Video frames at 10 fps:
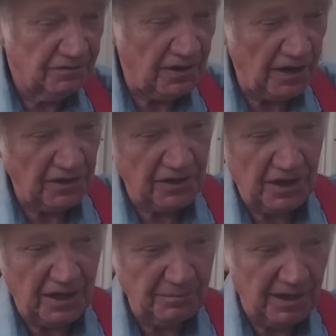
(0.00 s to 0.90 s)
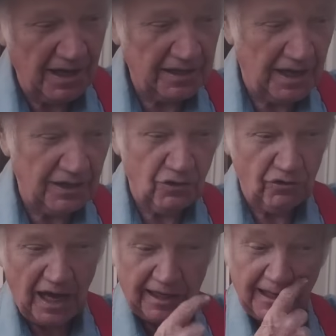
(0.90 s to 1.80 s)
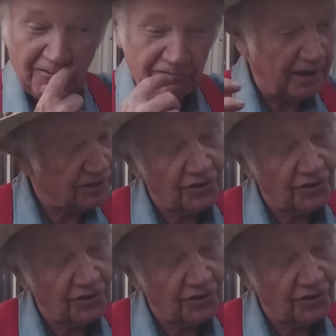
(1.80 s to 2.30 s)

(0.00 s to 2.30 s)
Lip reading: farther than that, but I can't go back that far.